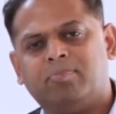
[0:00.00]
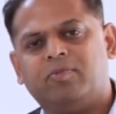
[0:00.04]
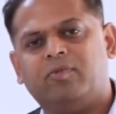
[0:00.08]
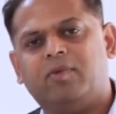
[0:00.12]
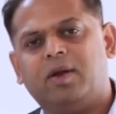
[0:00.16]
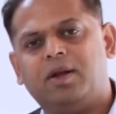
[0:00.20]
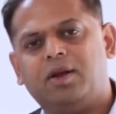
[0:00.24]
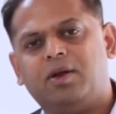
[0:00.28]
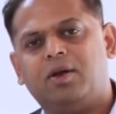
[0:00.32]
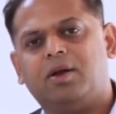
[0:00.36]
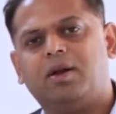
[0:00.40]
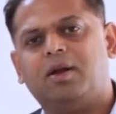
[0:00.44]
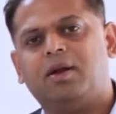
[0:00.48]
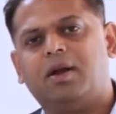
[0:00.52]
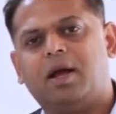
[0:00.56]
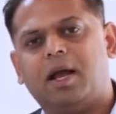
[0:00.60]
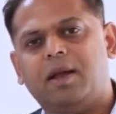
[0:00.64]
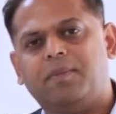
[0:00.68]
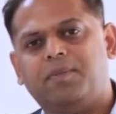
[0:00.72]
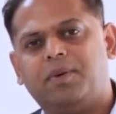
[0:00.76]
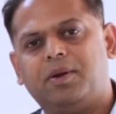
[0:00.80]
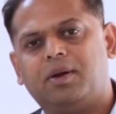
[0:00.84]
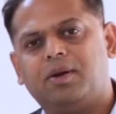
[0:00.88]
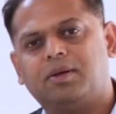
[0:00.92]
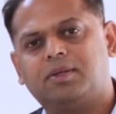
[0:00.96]
When you are in
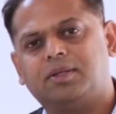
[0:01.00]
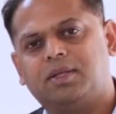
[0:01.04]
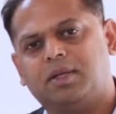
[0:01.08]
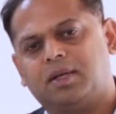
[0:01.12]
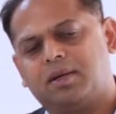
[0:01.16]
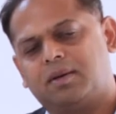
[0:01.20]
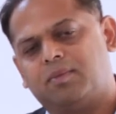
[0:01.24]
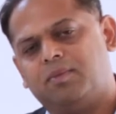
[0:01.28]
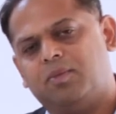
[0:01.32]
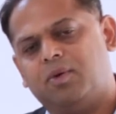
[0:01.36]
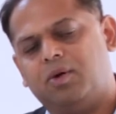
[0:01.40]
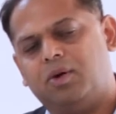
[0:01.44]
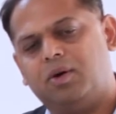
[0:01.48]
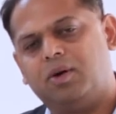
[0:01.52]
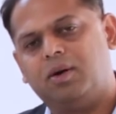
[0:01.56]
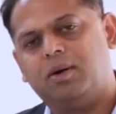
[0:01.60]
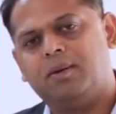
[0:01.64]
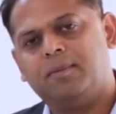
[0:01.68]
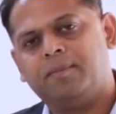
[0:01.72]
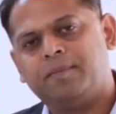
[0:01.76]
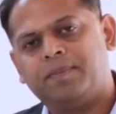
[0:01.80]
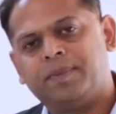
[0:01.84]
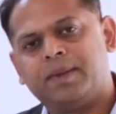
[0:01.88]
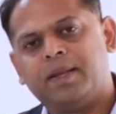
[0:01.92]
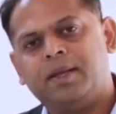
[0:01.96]
hyperoxic mode,
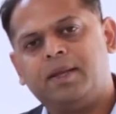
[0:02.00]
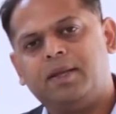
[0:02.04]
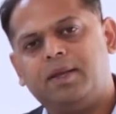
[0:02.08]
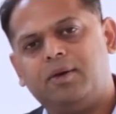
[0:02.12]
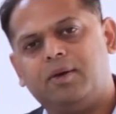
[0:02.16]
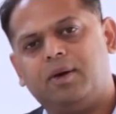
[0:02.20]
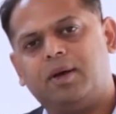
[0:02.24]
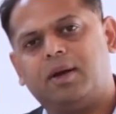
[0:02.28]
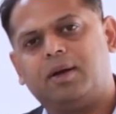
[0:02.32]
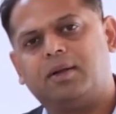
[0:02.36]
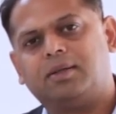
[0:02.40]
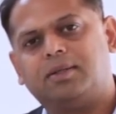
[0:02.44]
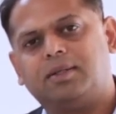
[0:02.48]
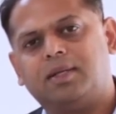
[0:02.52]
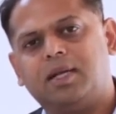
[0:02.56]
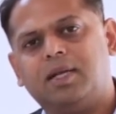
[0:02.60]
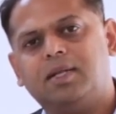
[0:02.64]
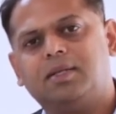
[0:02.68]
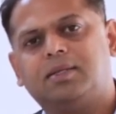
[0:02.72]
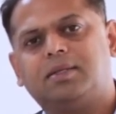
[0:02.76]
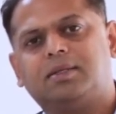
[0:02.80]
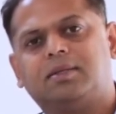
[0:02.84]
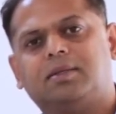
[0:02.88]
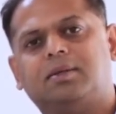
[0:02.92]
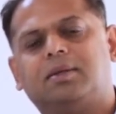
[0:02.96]
your
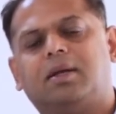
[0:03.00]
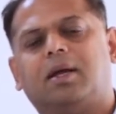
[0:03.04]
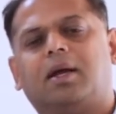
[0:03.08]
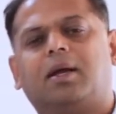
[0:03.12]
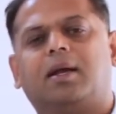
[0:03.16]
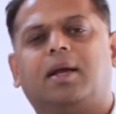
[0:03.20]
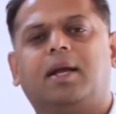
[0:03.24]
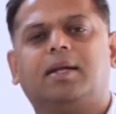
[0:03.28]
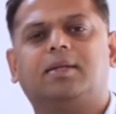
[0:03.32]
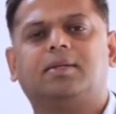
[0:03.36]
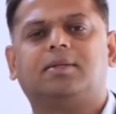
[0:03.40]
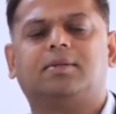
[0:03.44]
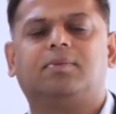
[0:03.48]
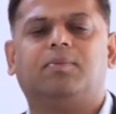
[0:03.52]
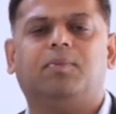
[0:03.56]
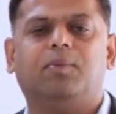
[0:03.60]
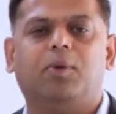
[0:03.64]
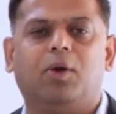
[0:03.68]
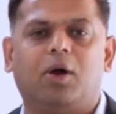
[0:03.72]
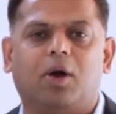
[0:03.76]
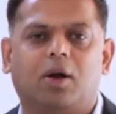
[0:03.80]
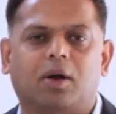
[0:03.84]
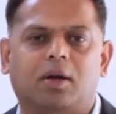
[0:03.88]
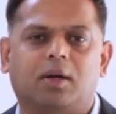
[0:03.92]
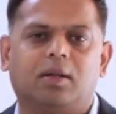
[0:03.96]
cells gets
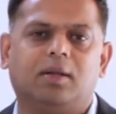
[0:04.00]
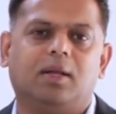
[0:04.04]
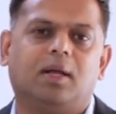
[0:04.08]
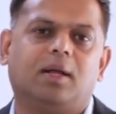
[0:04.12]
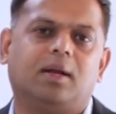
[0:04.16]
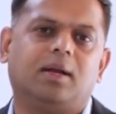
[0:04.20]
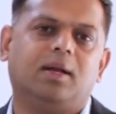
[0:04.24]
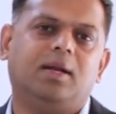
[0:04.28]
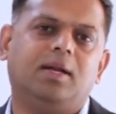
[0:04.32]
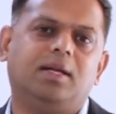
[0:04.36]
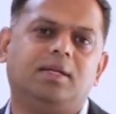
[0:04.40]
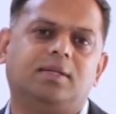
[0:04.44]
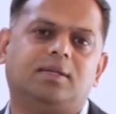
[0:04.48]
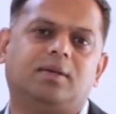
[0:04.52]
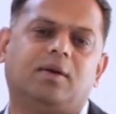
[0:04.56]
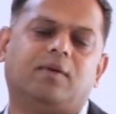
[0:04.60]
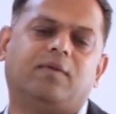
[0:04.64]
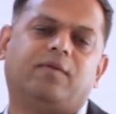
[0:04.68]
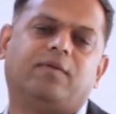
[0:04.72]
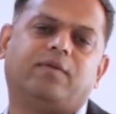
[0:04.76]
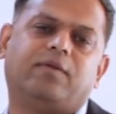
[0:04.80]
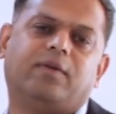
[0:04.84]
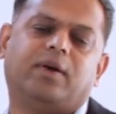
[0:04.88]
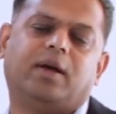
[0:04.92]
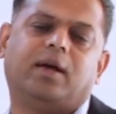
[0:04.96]
blocked. The release
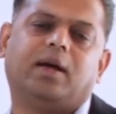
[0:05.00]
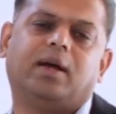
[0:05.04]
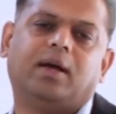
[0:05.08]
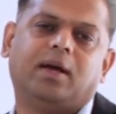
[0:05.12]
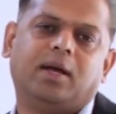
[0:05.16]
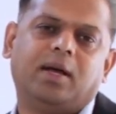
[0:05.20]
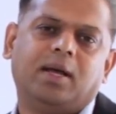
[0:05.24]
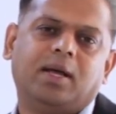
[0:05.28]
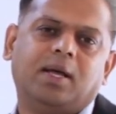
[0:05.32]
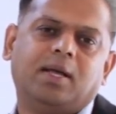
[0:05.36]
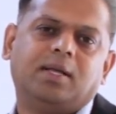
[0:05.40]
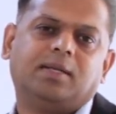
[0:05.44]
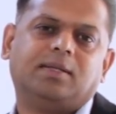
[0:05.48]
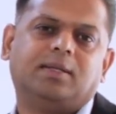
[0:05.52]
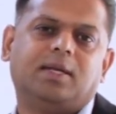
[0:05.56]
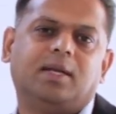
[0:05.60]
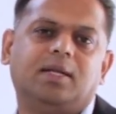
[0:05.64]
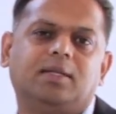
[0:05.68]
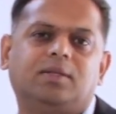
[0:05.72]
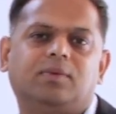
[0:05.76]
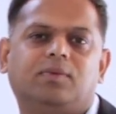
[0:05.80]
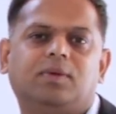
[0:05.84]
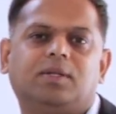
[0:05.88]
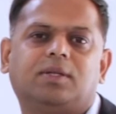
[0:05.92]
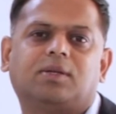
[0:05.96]
of
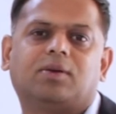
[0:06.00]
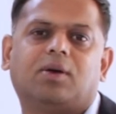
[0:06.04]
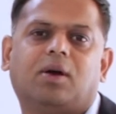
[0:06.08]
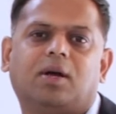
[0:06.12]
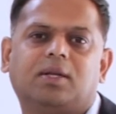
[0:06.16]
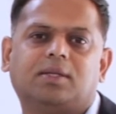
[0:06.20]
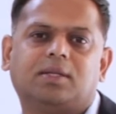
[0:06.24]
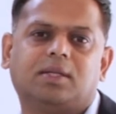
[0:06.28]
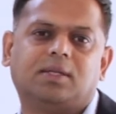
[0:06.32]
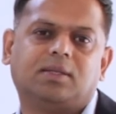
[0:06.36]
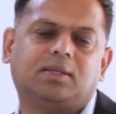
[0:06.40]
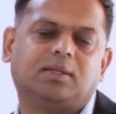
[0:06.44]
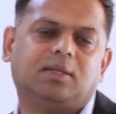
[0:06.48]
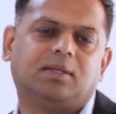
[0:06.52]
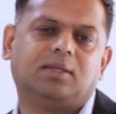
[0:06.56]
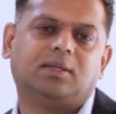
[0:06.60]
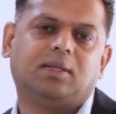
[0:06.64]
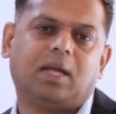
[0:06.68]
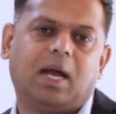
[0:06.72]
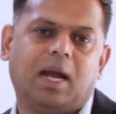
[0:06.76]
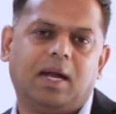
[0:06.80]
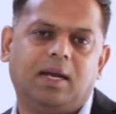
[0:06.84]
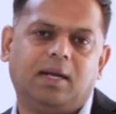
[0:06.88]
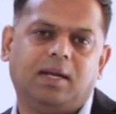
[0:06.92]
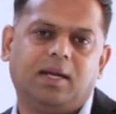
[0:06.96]
cells which causes
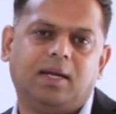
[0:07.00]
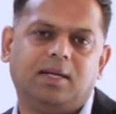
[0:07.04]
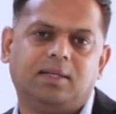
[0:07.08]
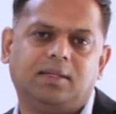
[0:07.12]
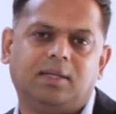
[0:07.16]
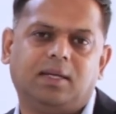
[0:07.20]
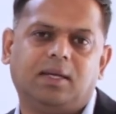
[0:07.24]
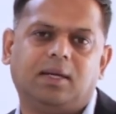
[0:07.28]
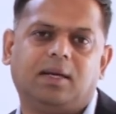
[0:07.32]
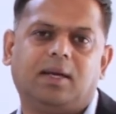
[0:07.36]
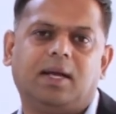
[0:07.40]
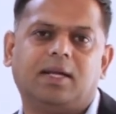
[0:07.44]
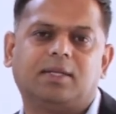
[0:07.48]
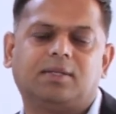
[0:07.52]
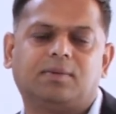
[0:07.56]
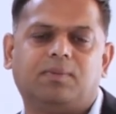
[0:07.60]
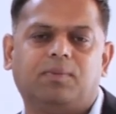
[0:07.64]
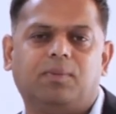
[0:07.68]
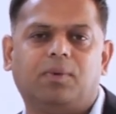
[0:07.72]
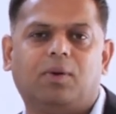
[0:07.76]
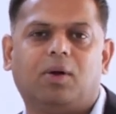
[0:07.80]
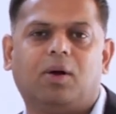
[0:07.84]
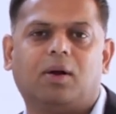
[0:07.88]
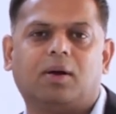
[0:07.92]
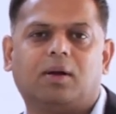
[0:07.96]
this anti-aging gets
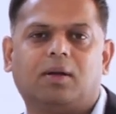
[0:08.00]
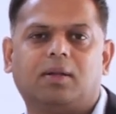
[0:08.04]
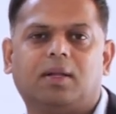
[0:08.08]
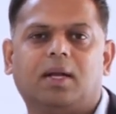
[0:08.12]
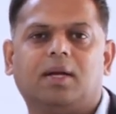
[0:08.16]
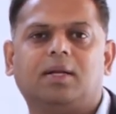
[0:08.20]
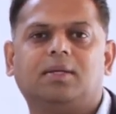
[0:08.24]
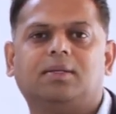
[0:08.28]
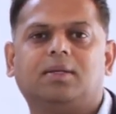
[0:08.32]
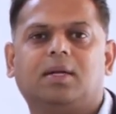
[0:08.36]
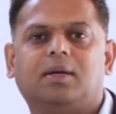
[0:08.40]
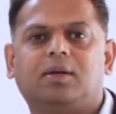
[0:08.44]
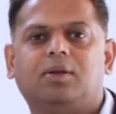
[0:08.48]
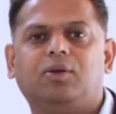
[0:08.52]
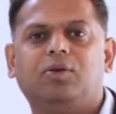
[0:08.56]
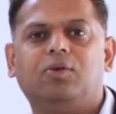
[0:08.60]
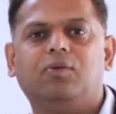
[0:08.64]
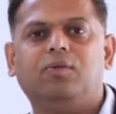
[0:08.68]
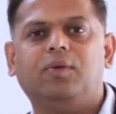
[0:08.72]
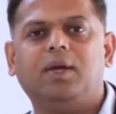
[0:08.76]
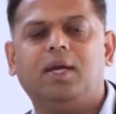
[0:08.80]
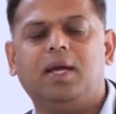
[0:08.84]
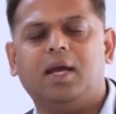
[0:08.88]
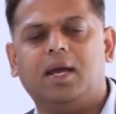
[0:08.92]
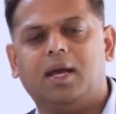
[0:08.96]
blocked. That is that
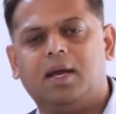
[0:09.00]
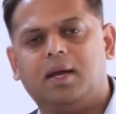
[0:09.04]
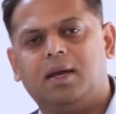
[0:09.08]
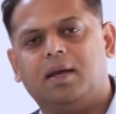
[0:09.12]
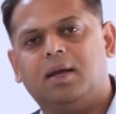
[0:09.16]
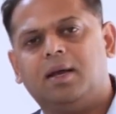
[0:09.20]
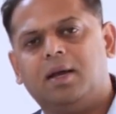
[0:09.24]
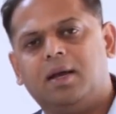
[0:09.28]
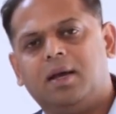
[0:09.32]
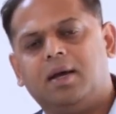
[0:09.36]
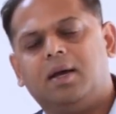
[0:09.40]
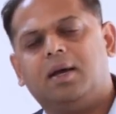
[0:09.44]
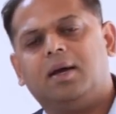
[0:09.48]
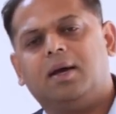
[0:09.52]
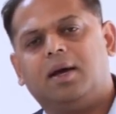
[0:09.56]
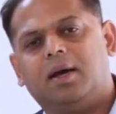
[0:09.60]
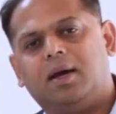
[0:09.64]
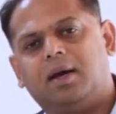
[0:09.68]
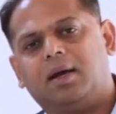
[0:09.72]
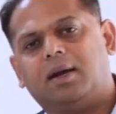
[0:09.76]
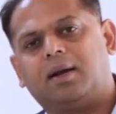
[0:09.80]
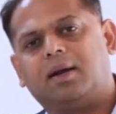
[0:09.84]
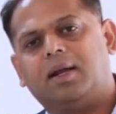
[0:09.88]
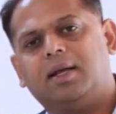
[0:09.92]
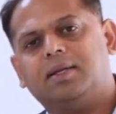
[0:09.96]
UVA
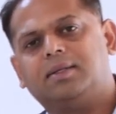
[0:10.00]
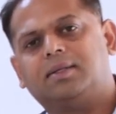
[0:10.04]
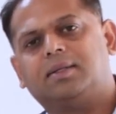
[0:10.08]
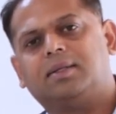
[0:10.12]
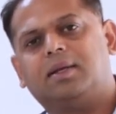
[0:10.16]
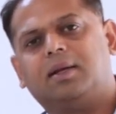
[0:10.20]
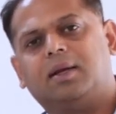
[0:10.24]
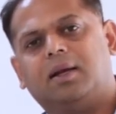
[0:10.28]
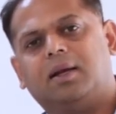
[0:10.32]
rays